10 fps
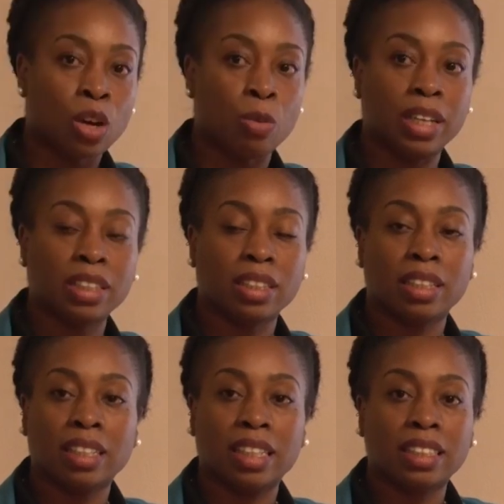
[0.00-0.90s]
When
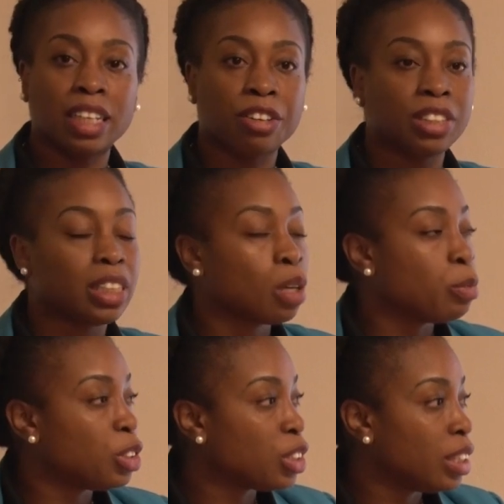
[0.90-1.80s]
the Integrity
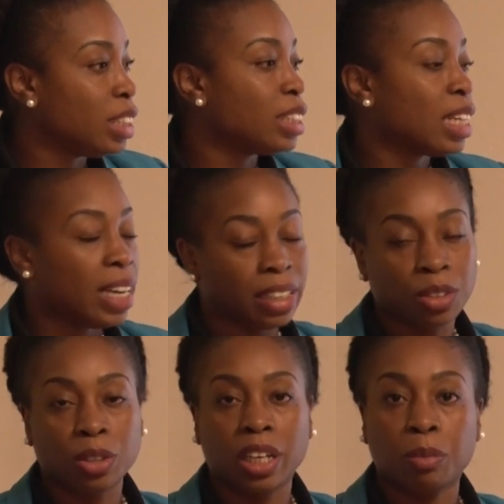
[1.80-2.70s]
Commission
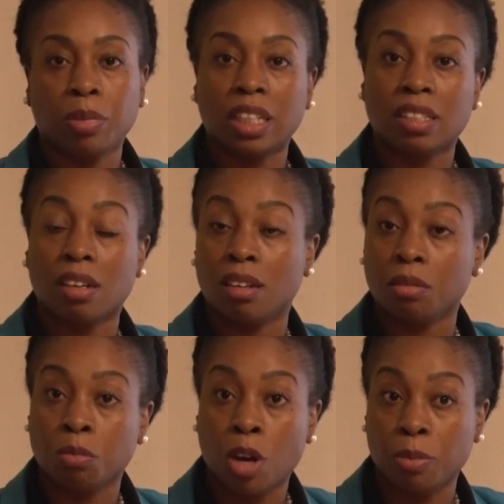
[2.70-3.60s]
decides, okay, based
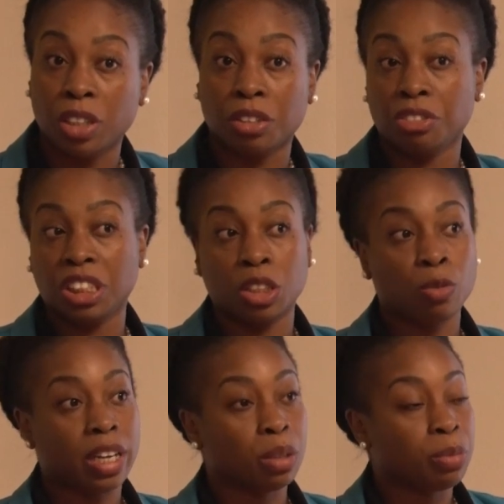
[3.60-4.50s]
on probably the reason
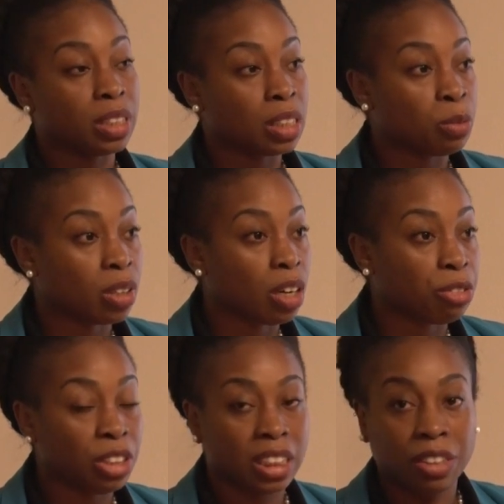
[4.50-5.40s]
why the person would
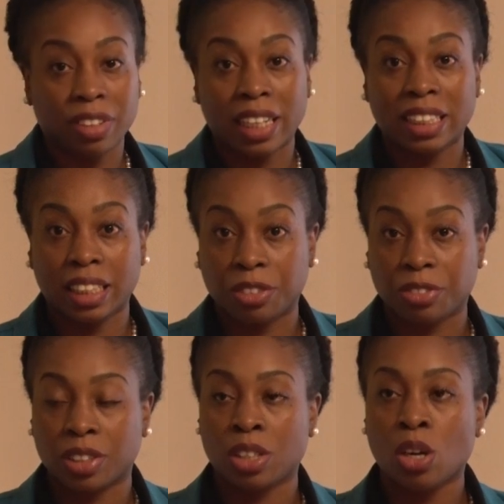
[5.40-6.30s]
have received that
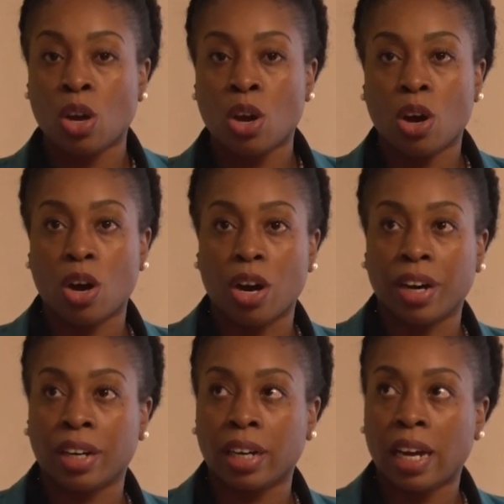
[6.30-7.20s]
gift
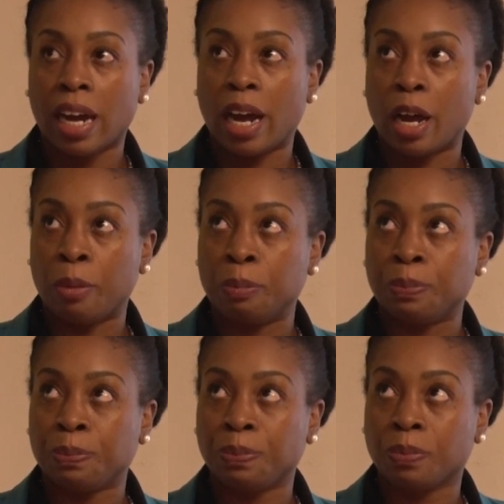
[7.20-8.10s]
or
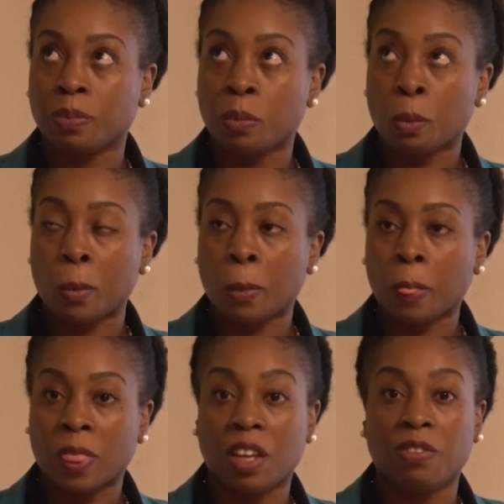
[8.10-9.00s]

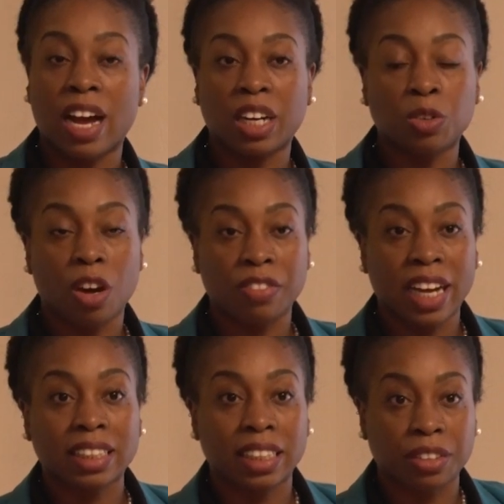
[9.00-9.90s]
the value of
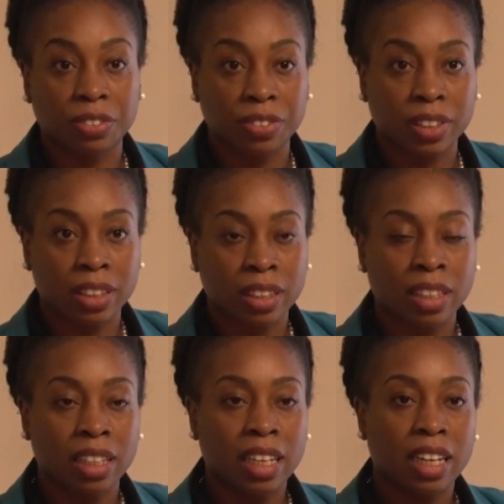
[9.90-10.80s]
that gift,
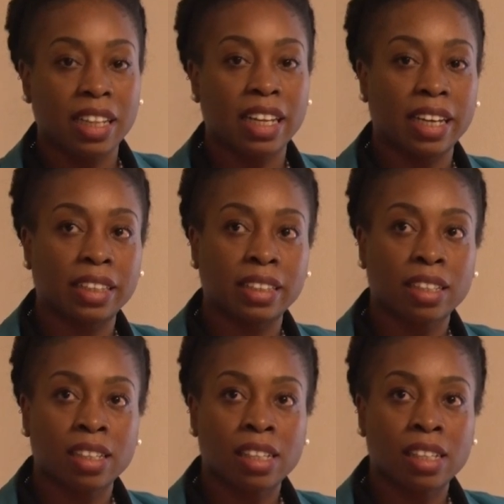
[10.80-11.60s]
and then